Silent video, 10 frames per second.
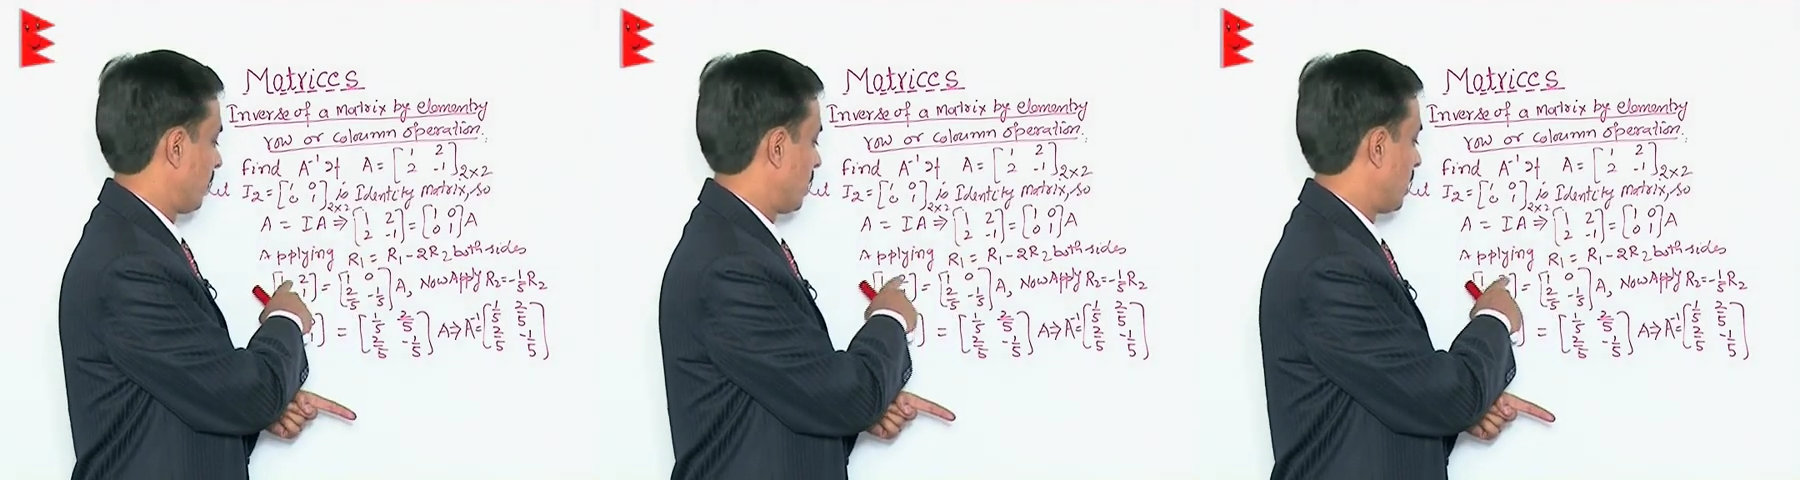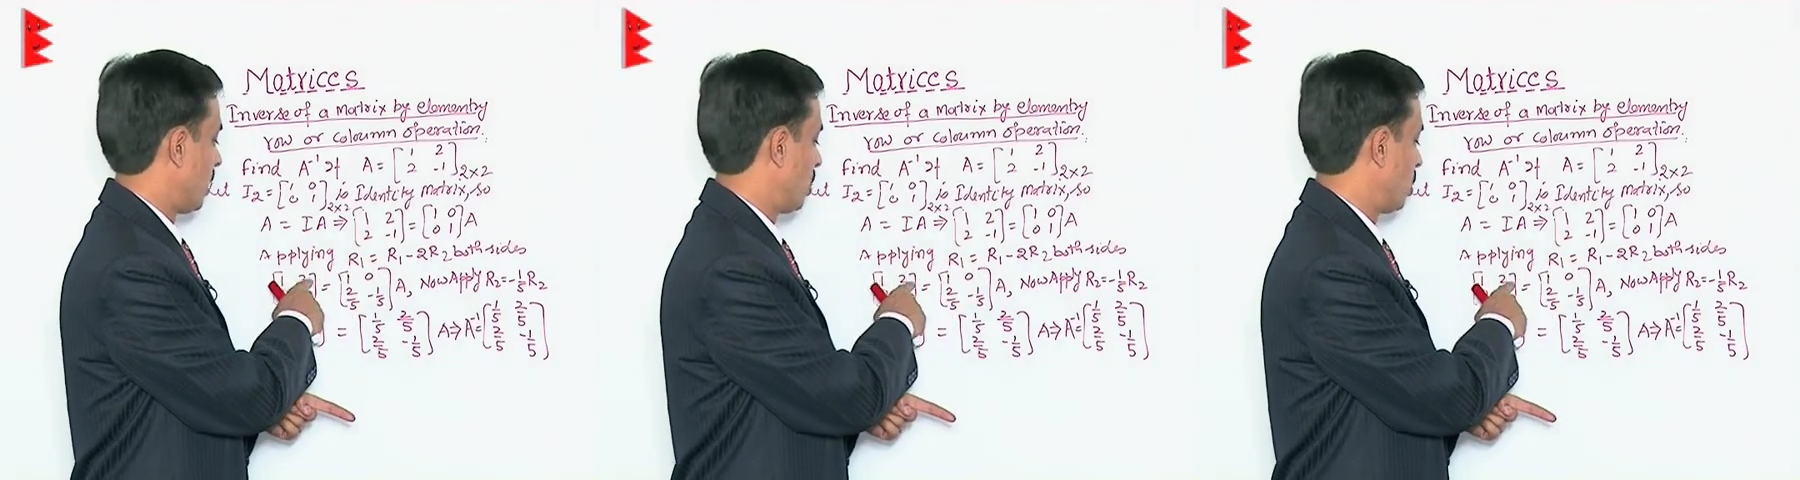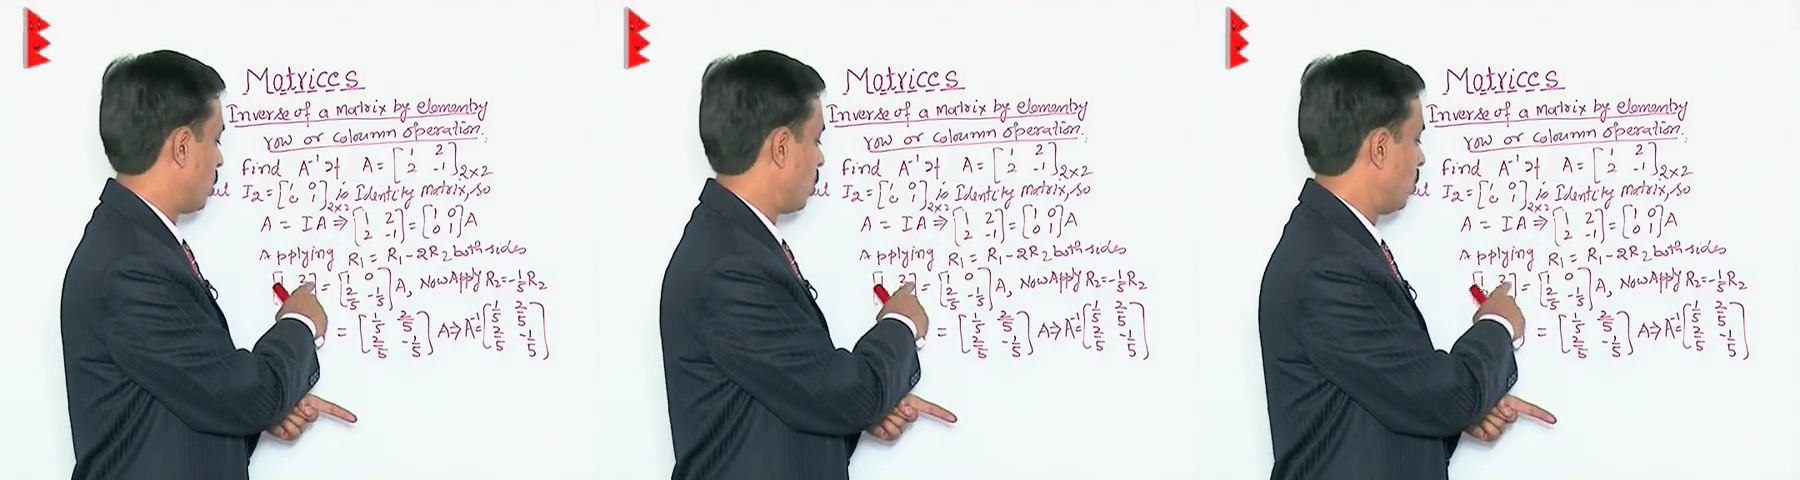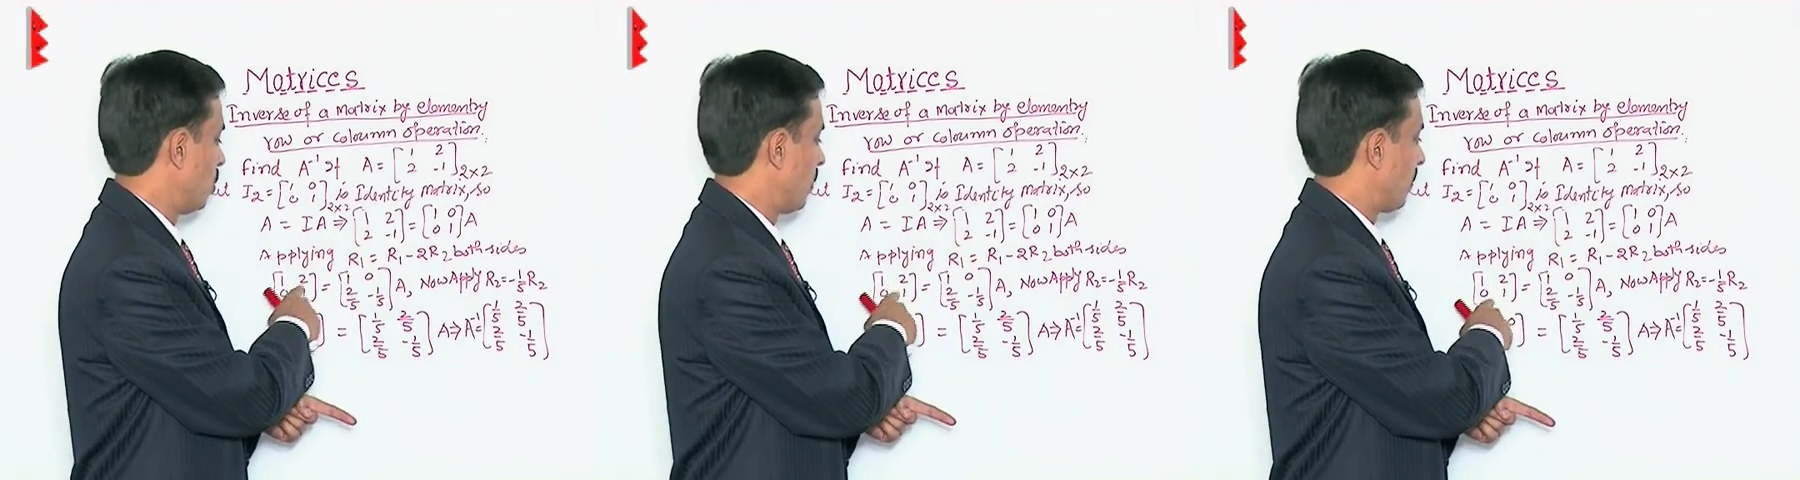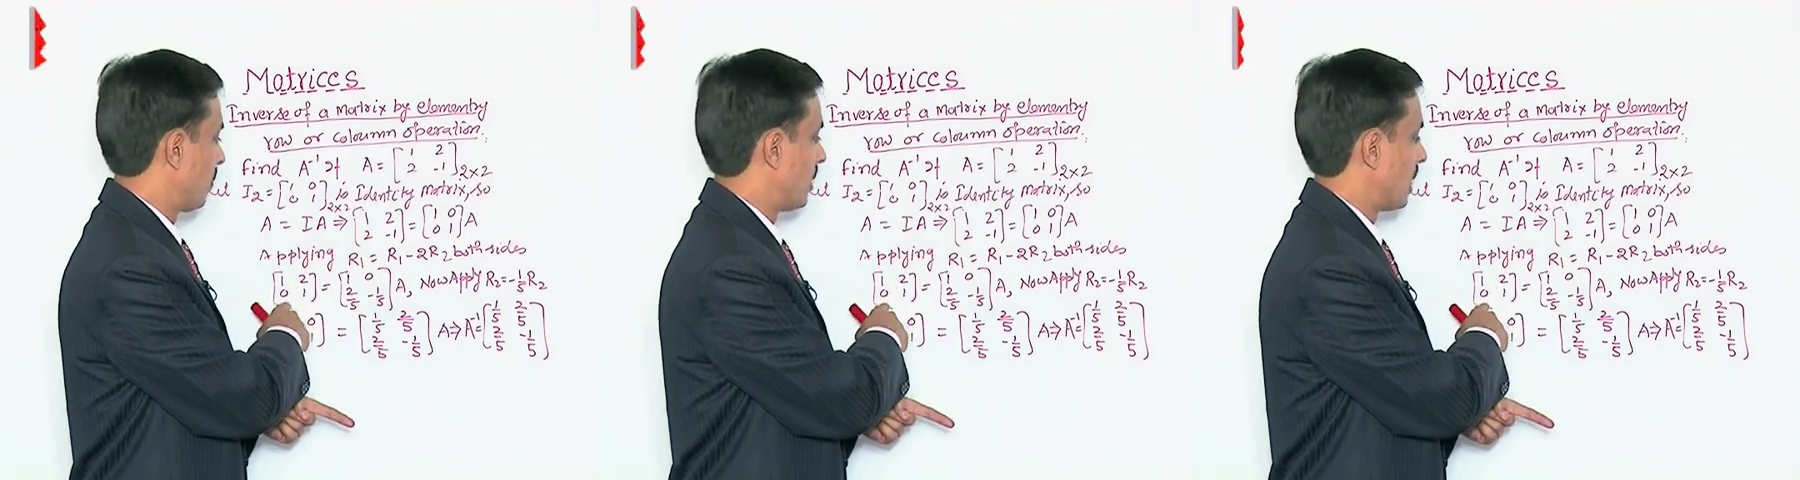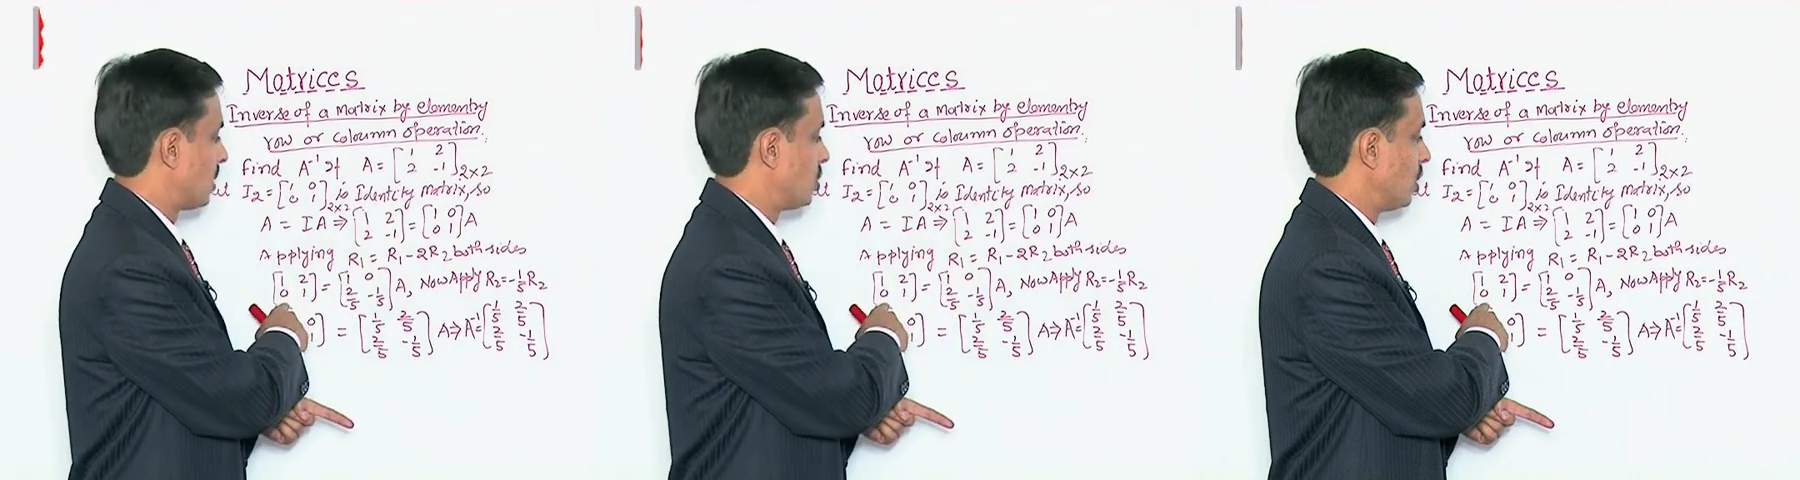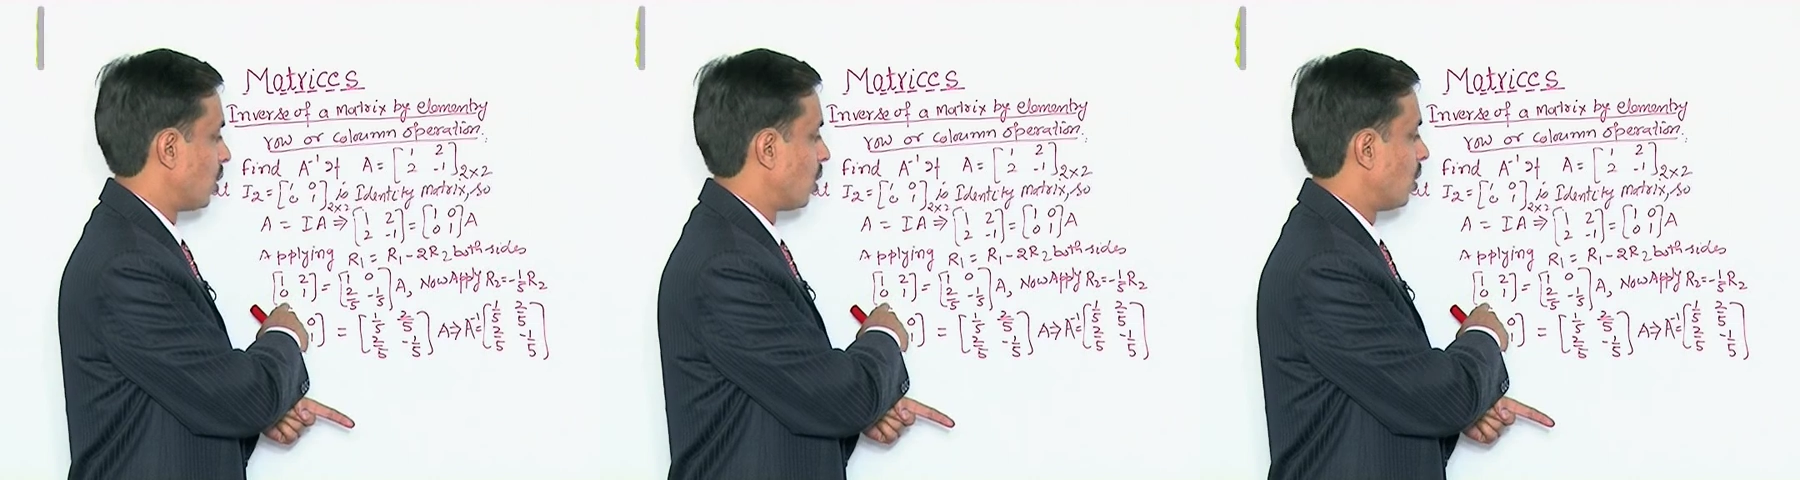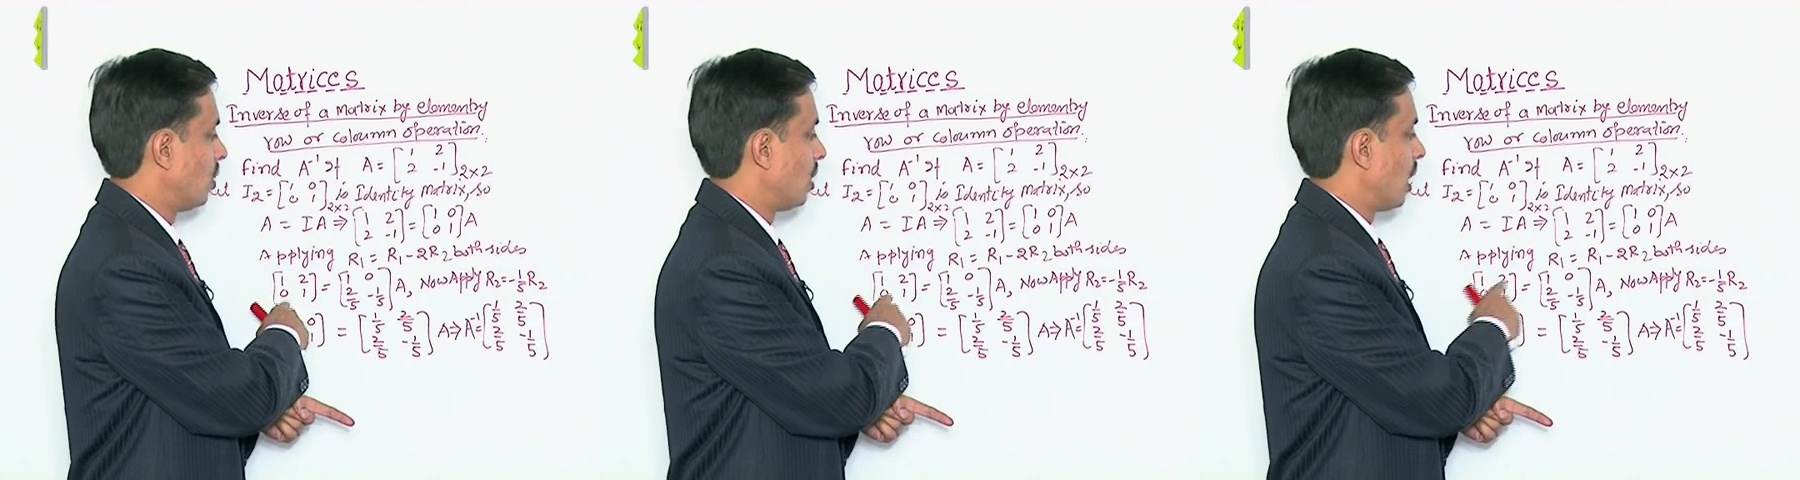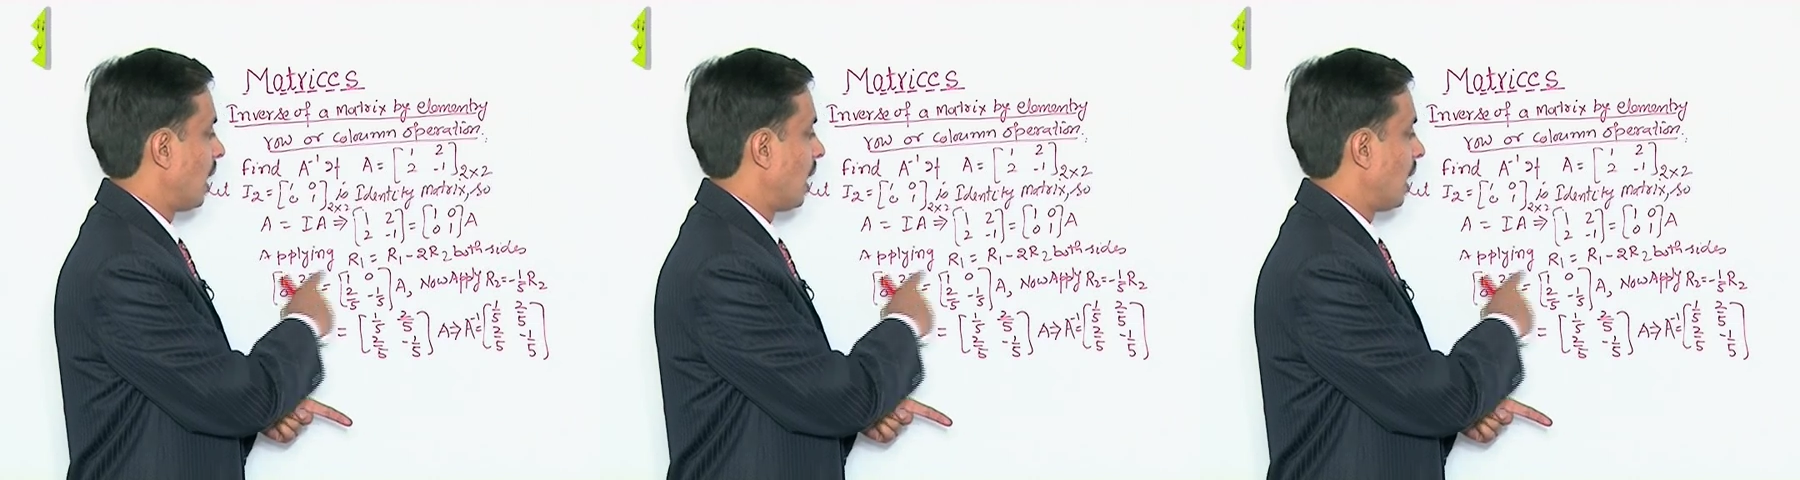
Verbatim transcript: then 2 then 0